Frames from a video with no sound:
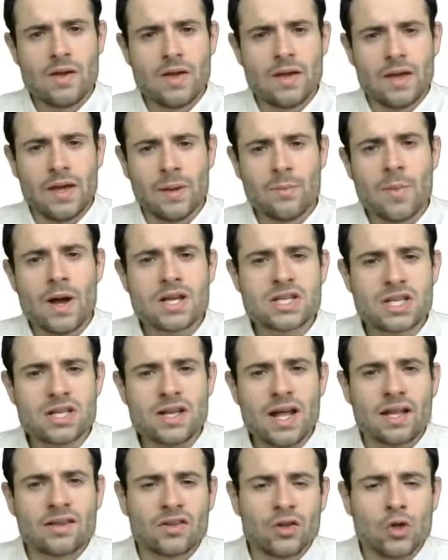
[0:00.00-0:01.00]
Imagine
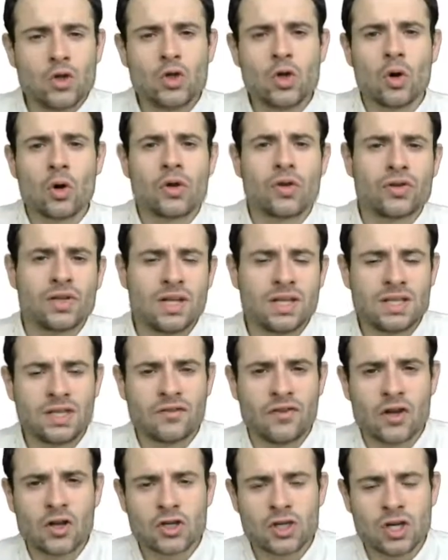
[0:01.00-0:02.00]
that your utility
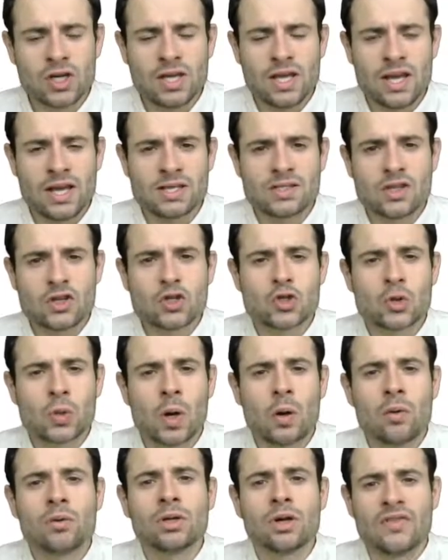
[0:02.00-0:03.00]
function is square
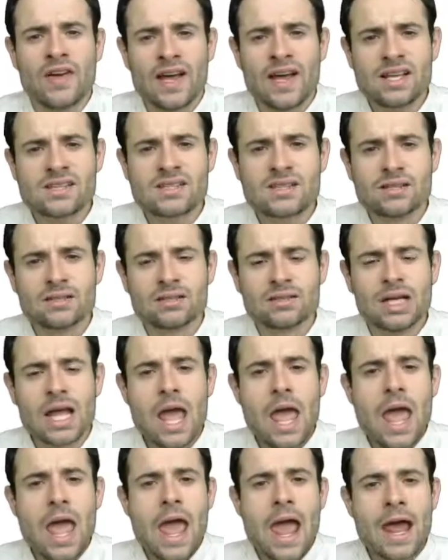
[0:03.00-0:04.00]
root of x,
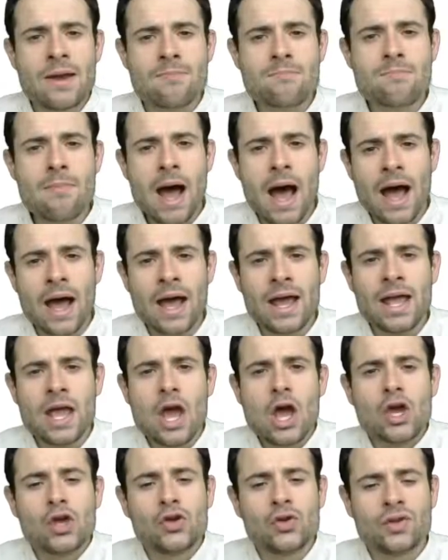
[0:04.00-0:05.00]
and my
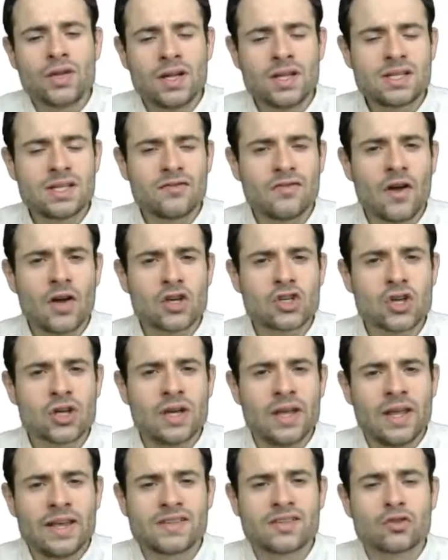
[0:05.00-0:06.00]
utility function
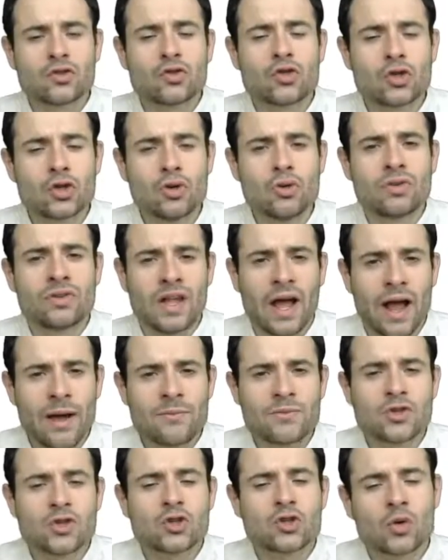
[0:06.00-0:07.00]
is 2
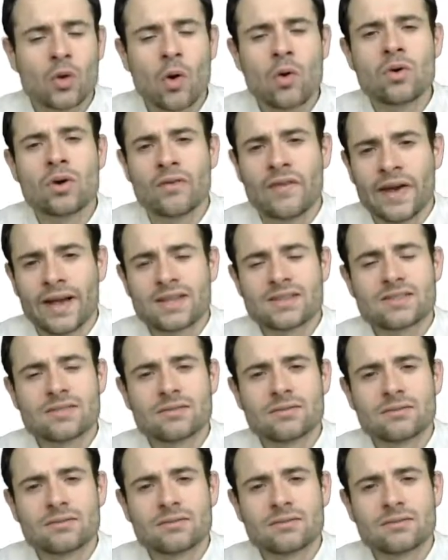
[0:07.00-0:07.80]
times square root of x.